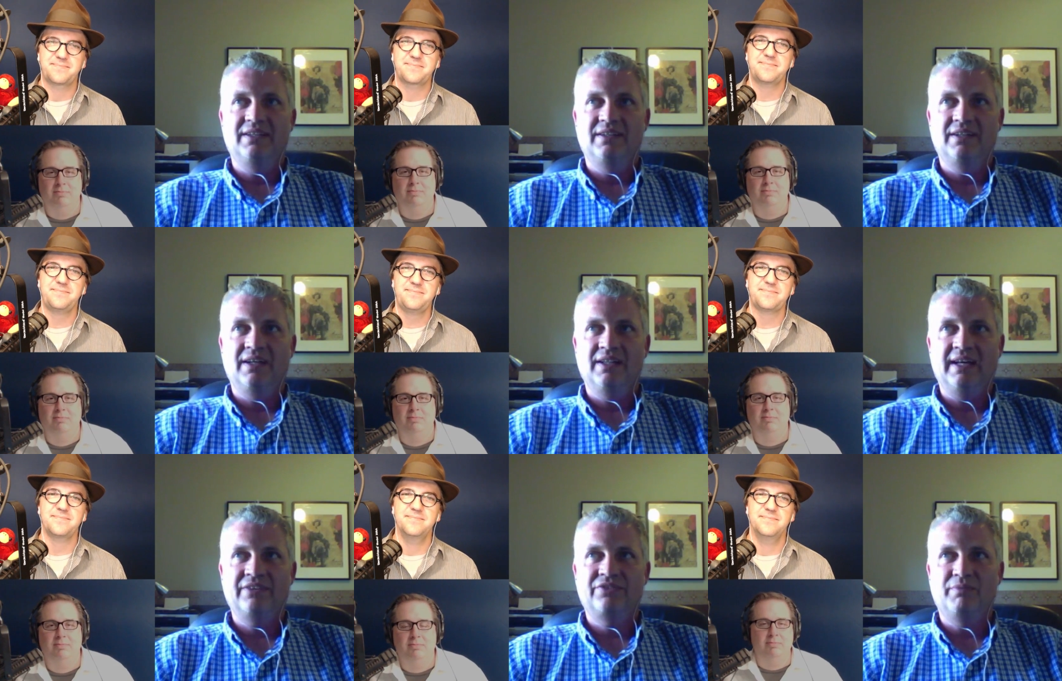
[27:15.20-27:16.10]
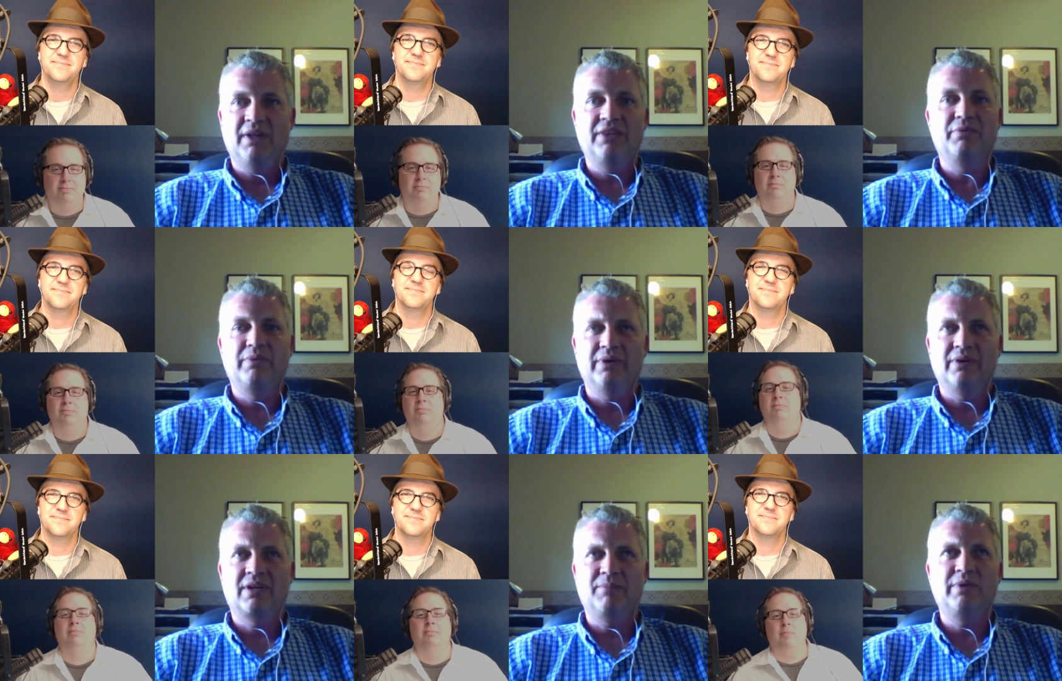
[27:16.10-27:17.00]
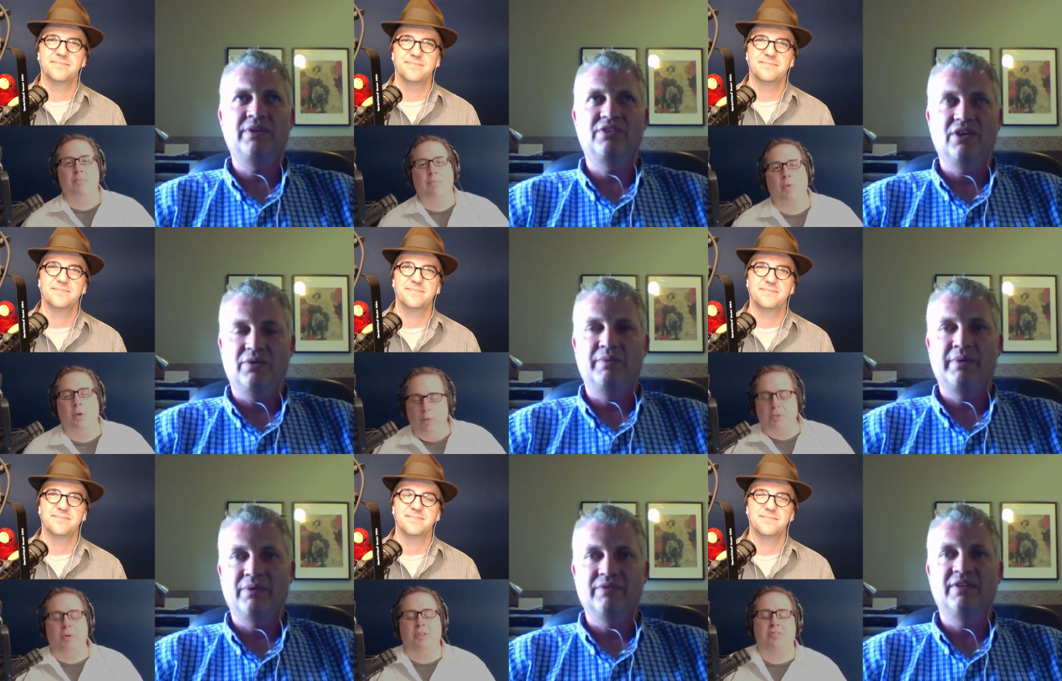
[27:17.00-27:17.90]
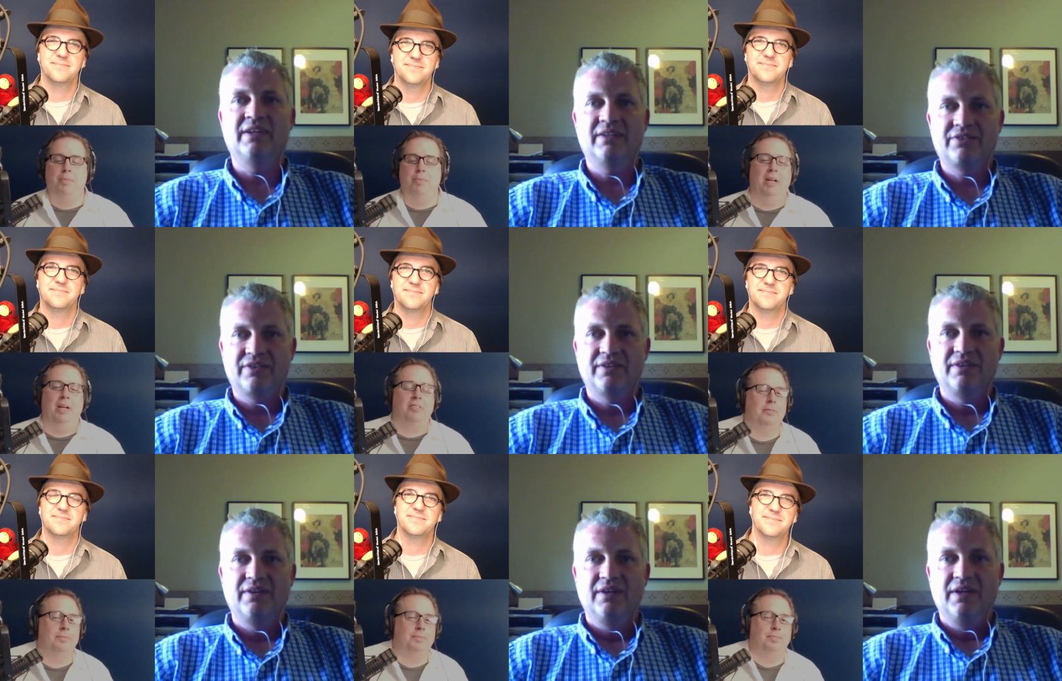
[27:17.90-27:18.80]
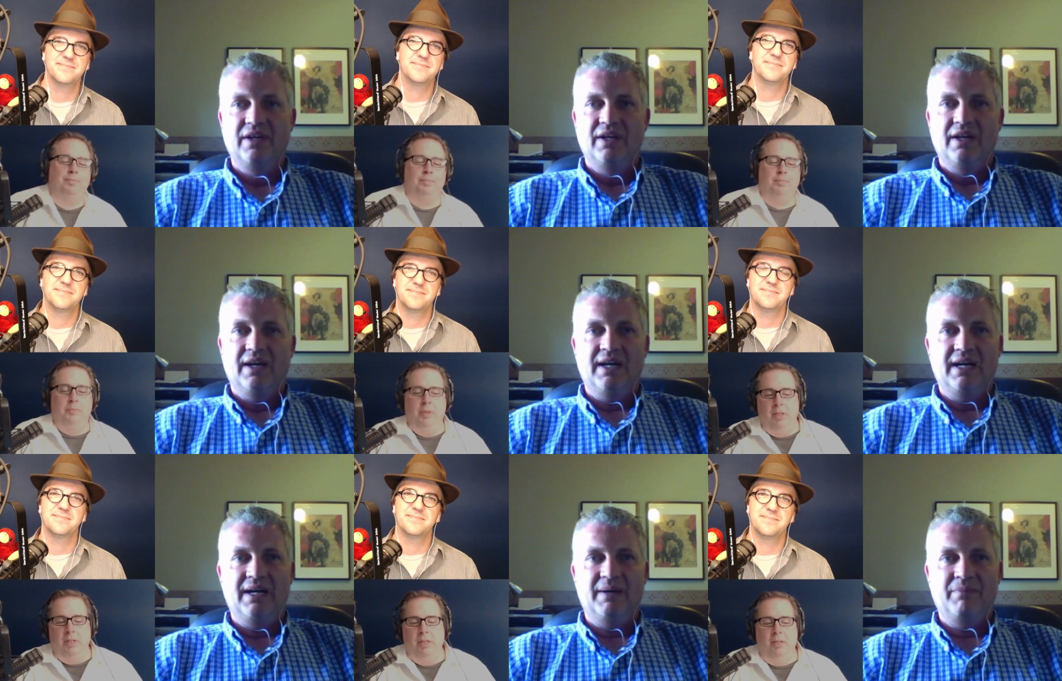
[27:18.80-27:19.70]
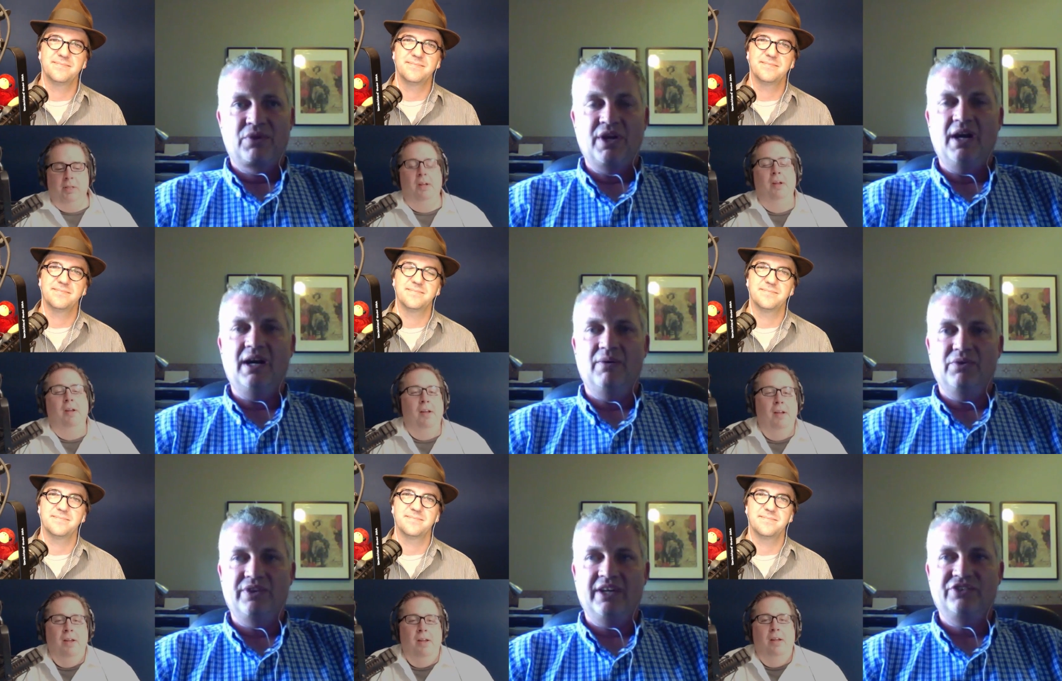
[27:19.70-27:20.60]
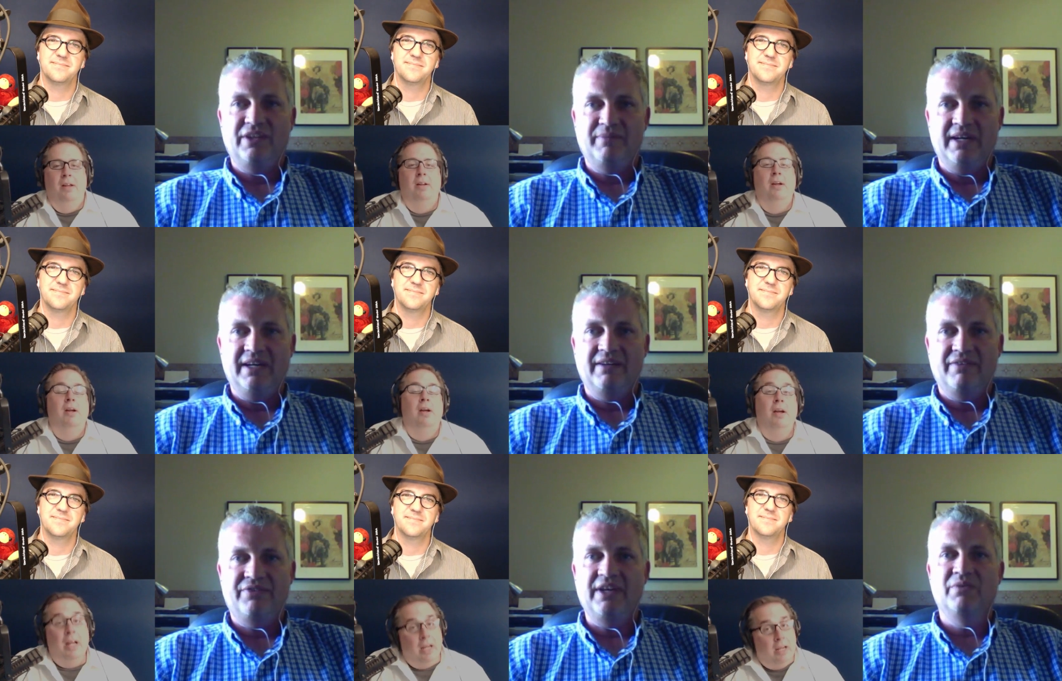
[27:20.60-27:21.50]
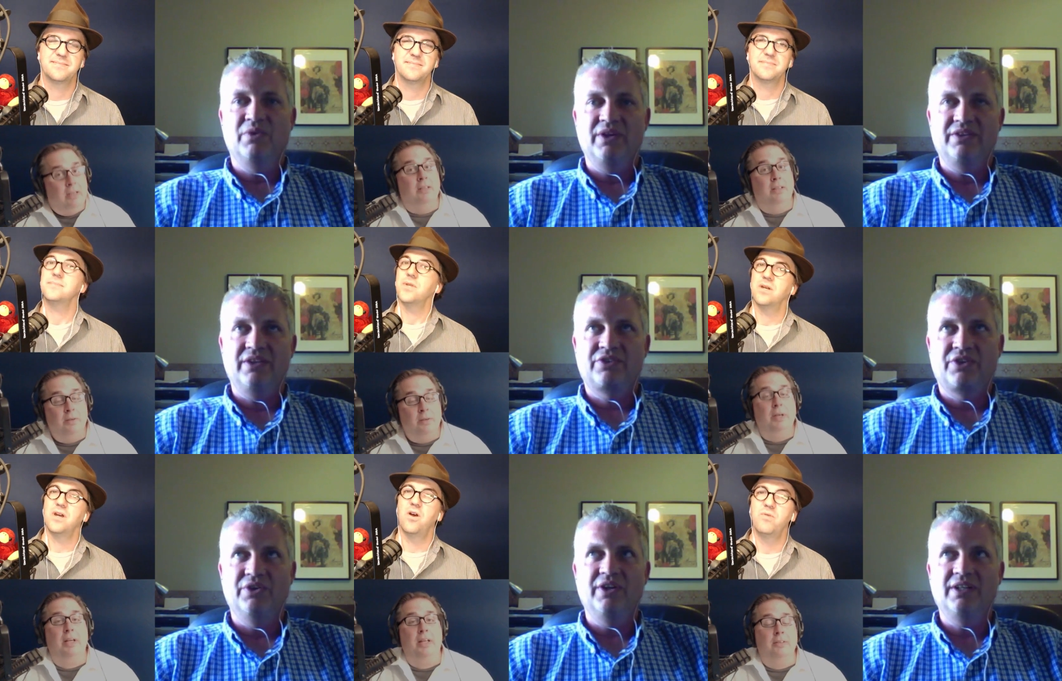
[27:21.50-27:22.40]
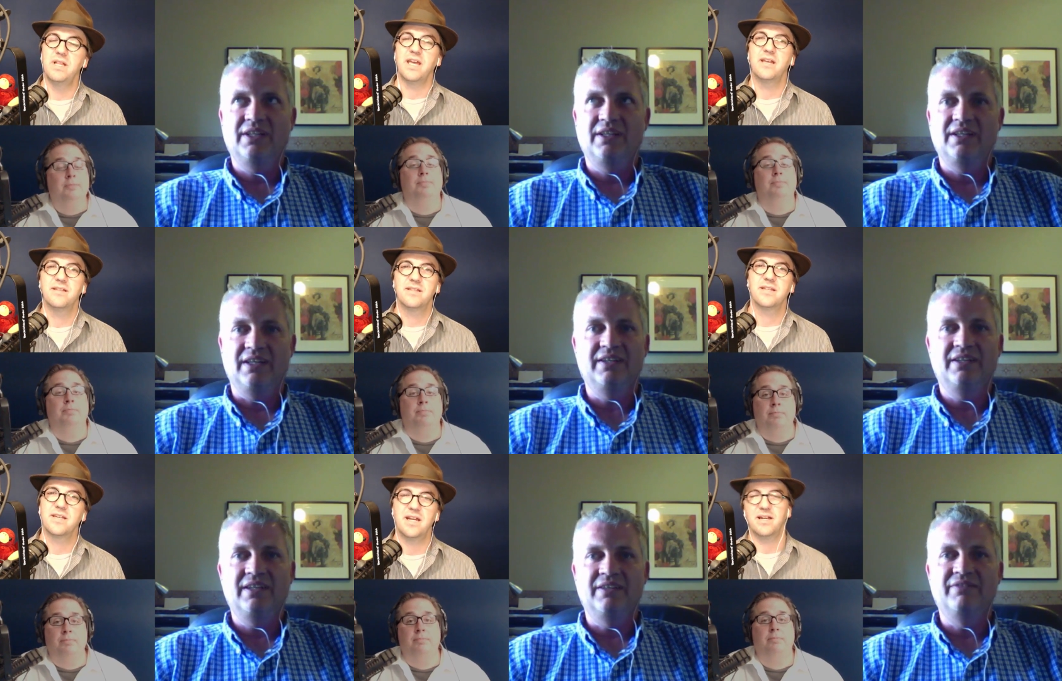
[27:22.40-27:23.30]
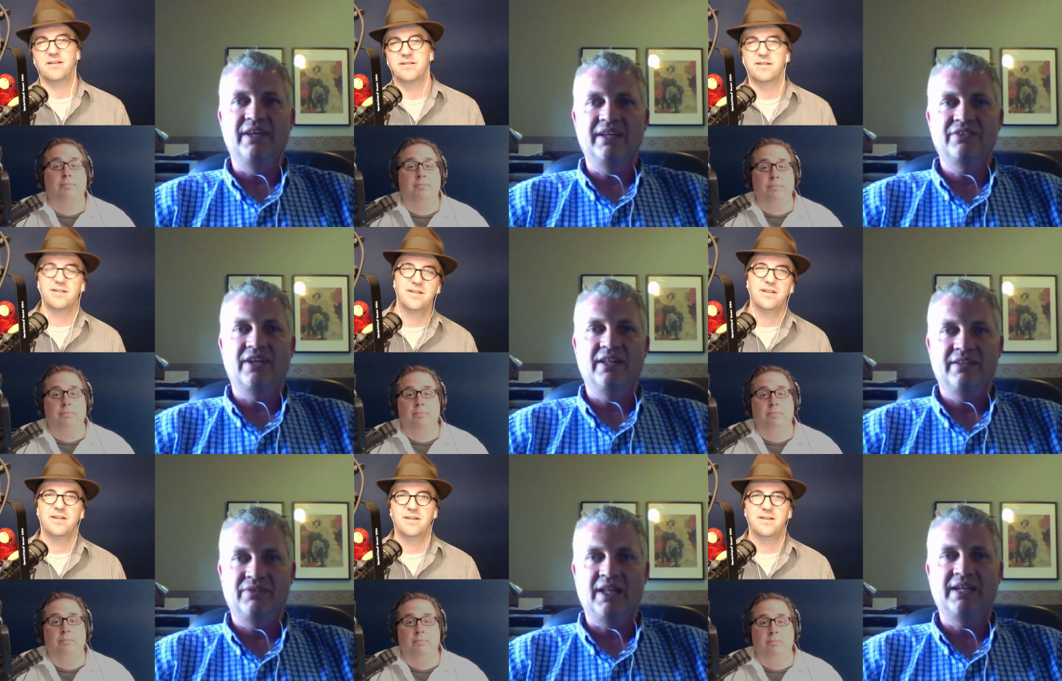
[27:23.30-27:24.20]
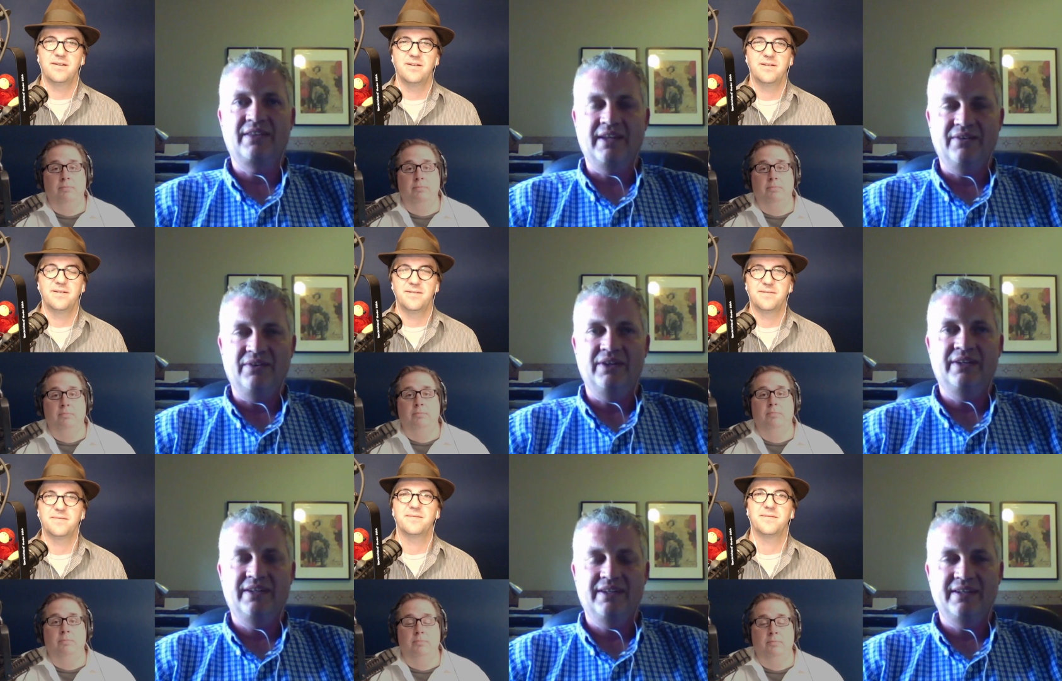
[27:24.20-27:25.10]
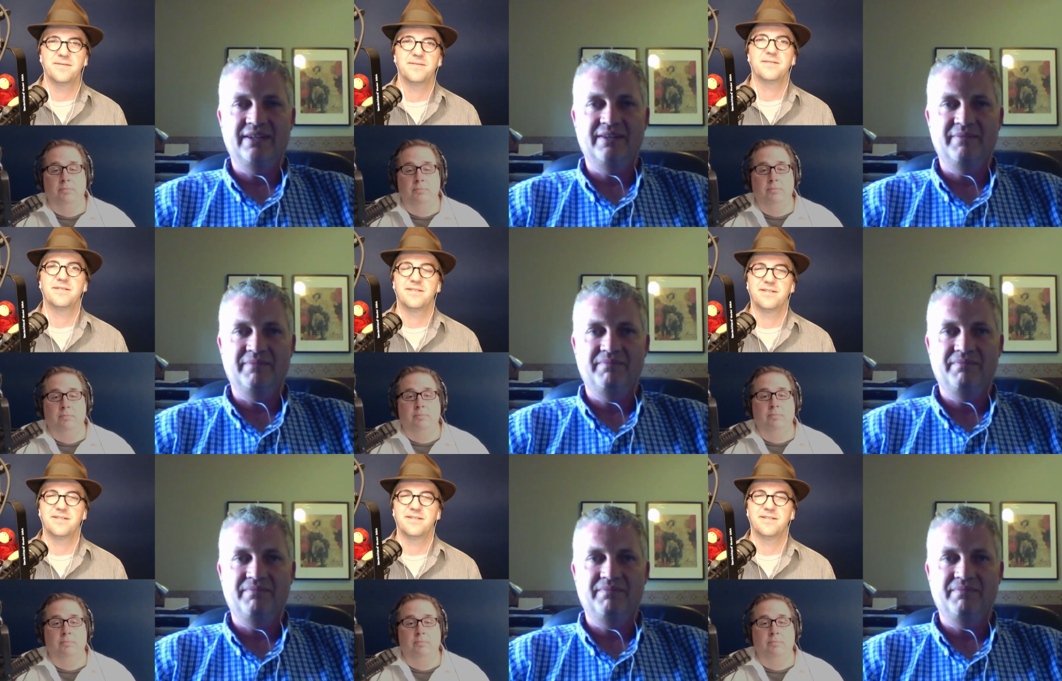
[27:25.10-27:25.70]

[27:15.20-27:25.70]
Speaker 1: in uh, last month when we were a couple weeks ago. Which one's we the Vegas. best? Um, Ka was actually my favorite. Really? That's oh, currently really? in, kinda... in Vegas. I liked that one. Um,